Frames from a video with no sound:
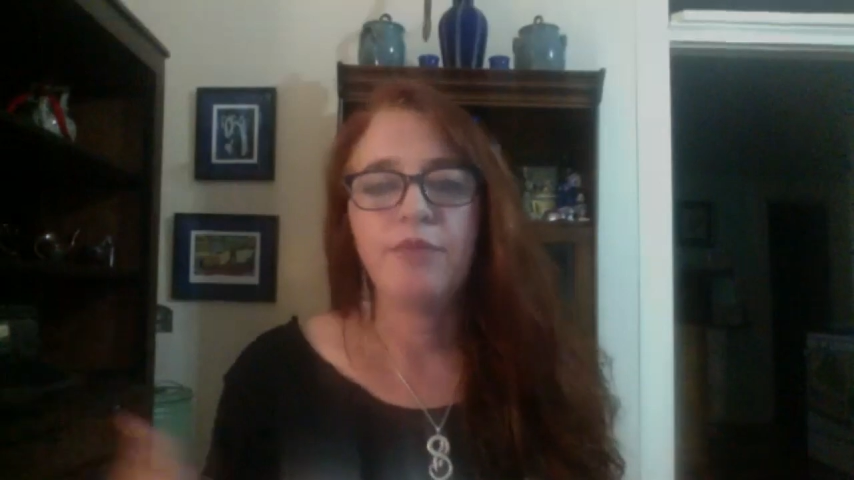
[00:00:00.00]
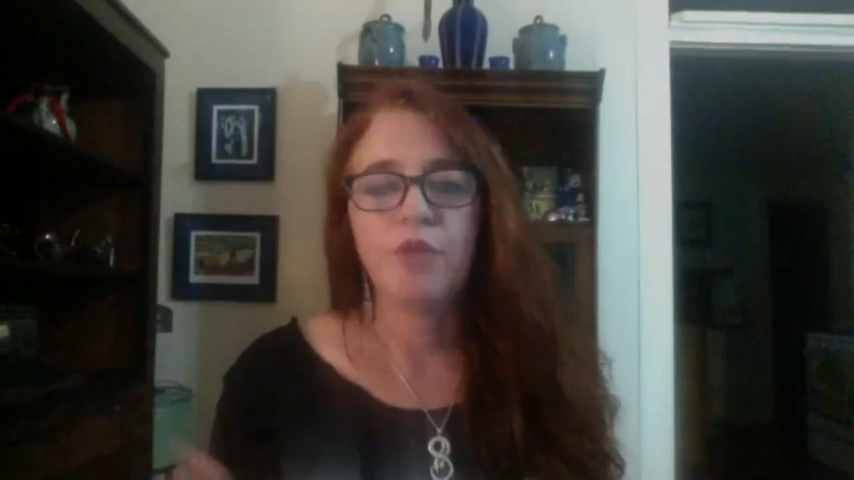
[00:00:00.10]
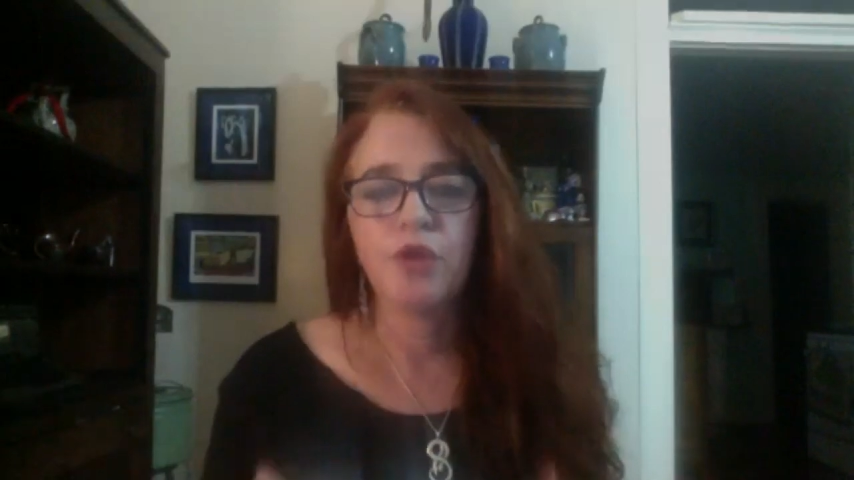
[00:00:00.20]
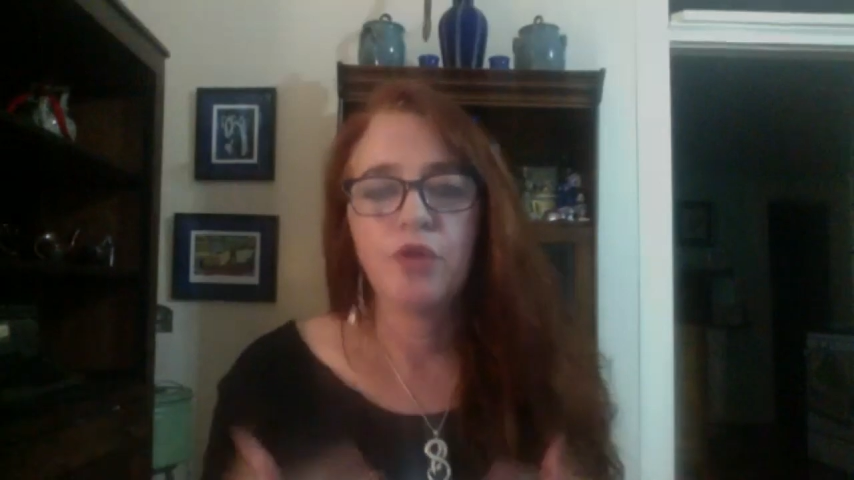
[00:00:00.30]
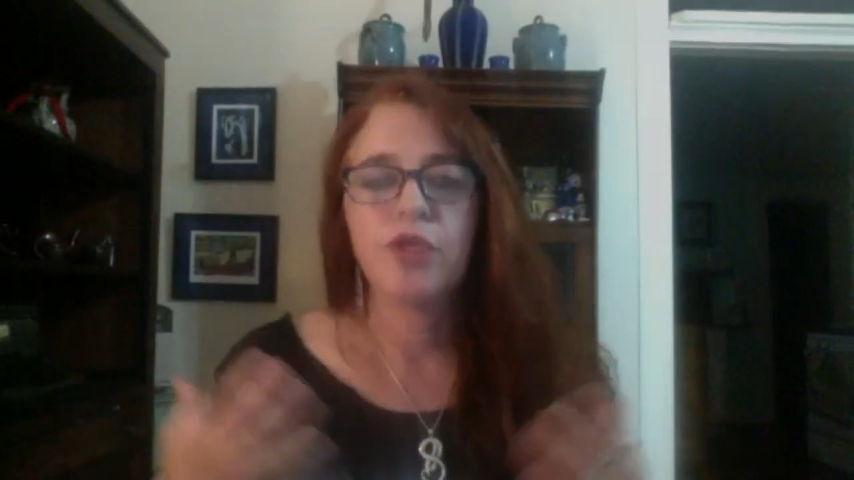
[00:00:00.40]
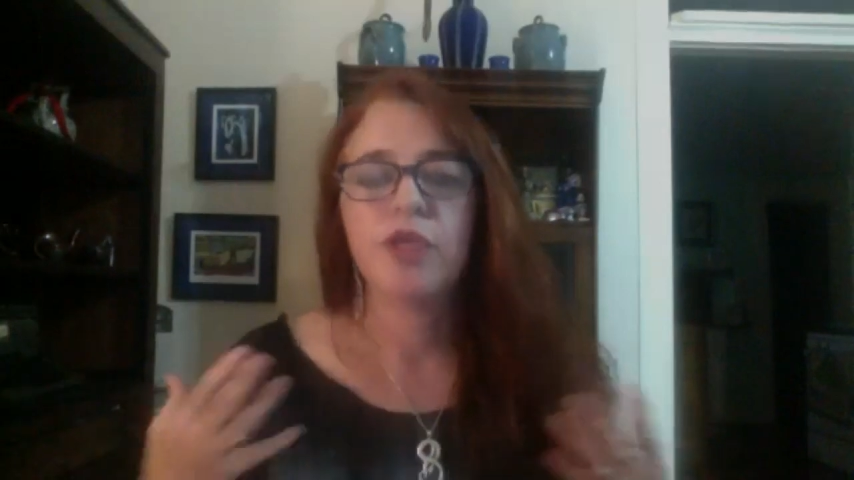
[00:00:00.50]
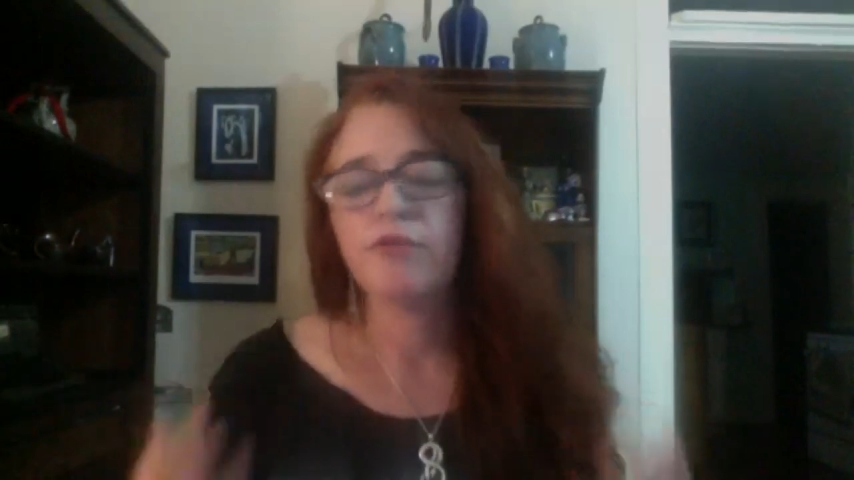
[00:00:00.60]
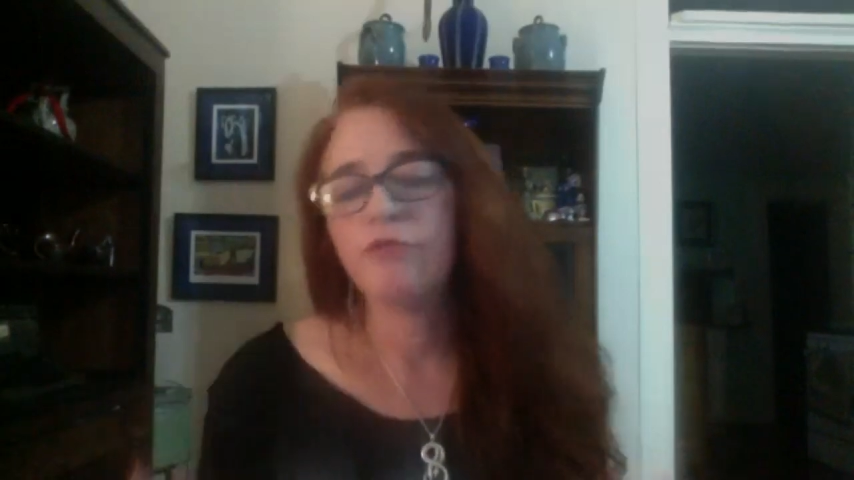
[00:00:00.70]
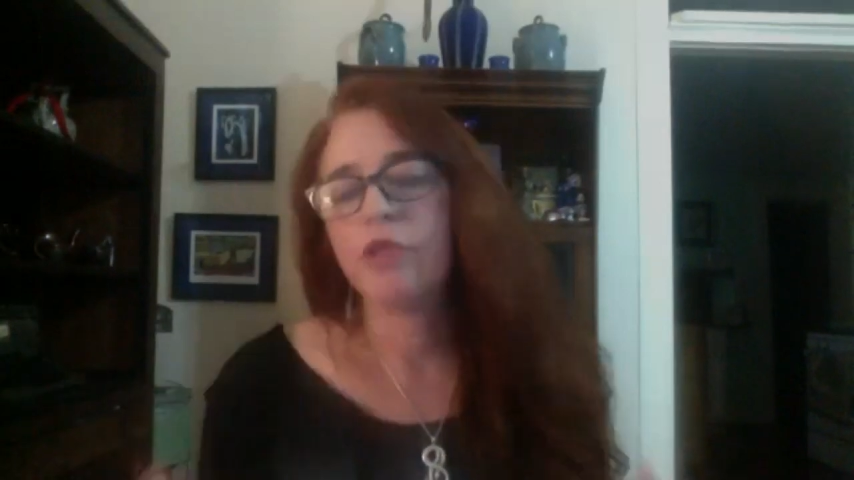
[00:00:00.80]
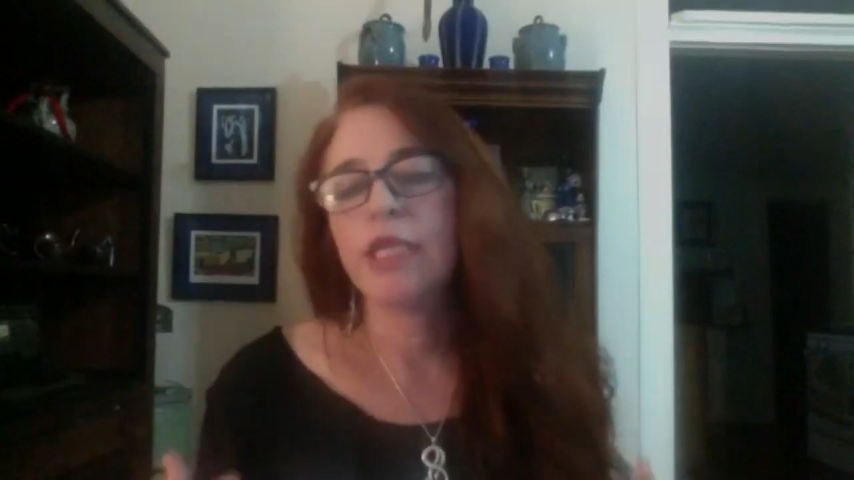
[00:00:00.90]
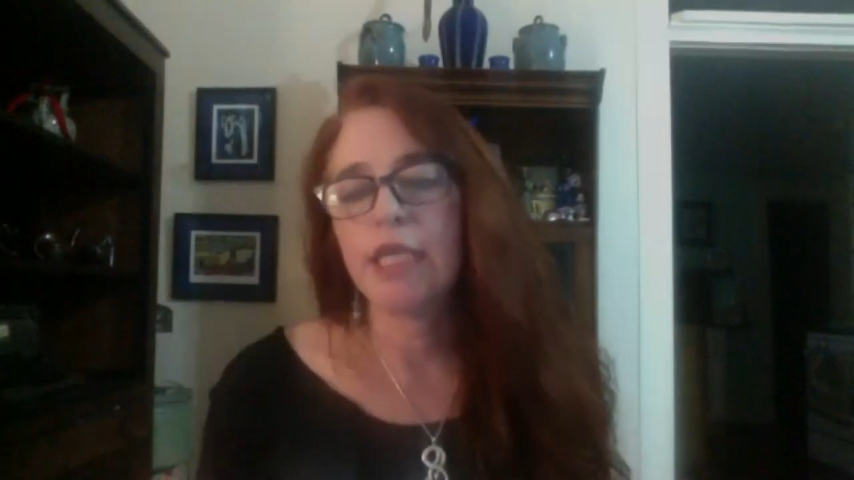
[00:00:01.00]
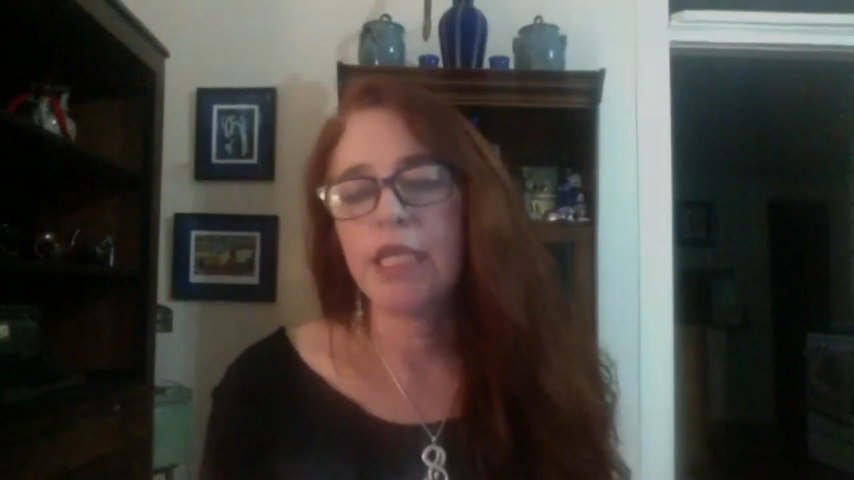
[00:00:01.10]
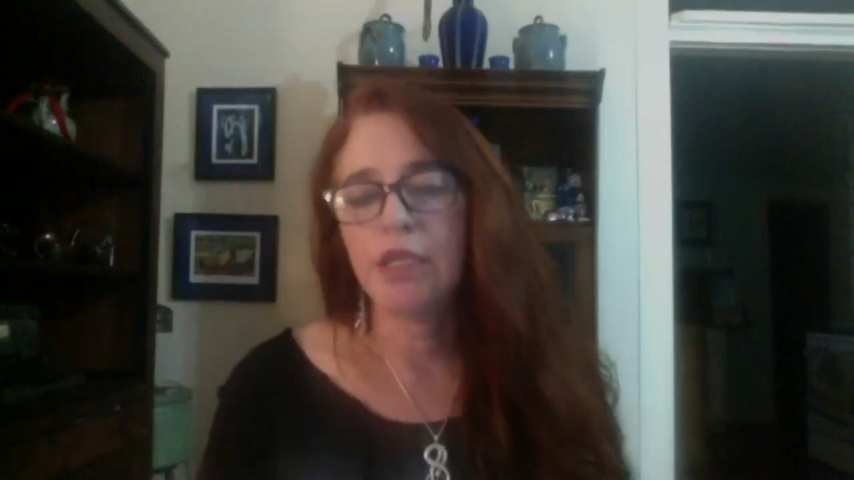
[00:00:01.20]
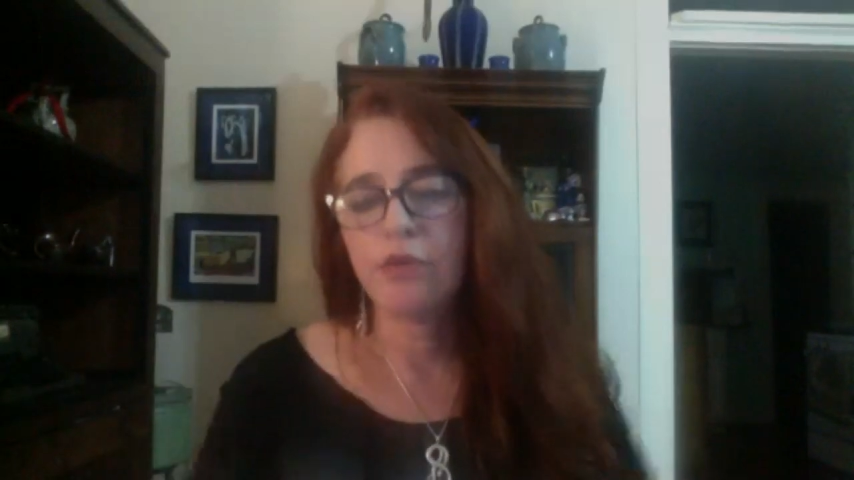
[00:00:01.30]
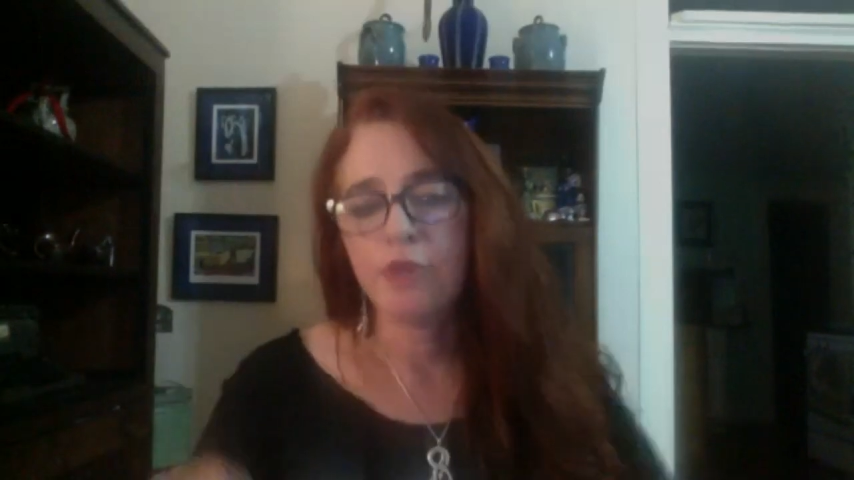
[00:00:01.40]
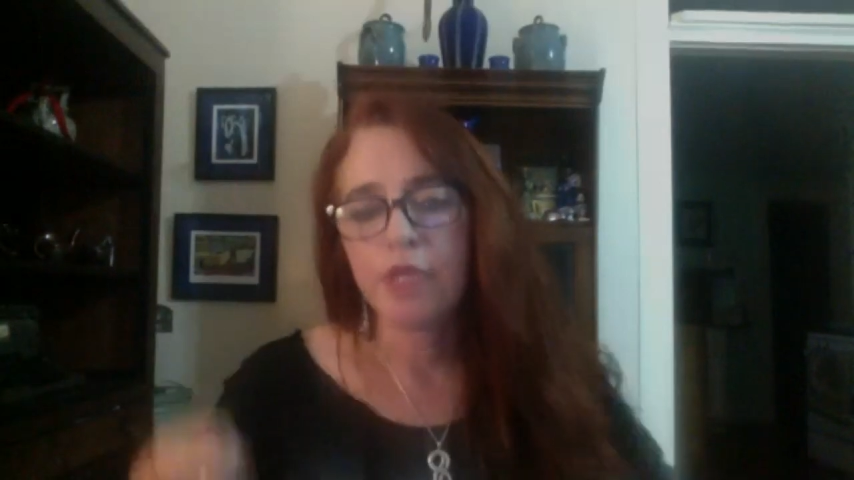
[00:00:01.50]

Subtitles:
mood and really angry,